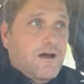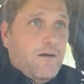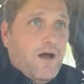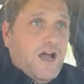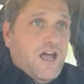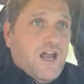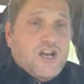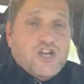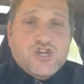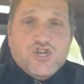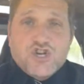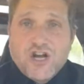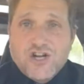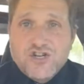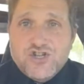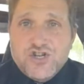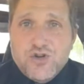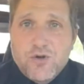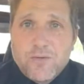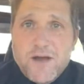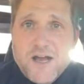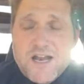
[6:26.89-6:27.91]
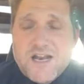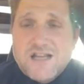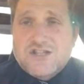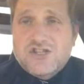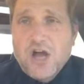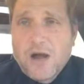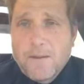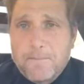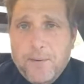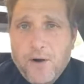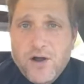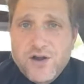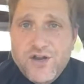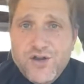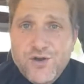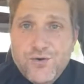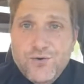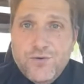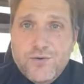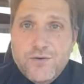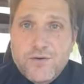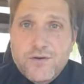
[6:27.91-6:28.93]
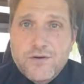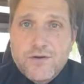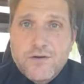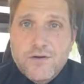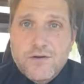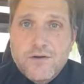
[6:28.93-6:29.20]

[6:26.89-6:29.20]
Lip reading: I'm not going to judge you. I'm not going to dump on you.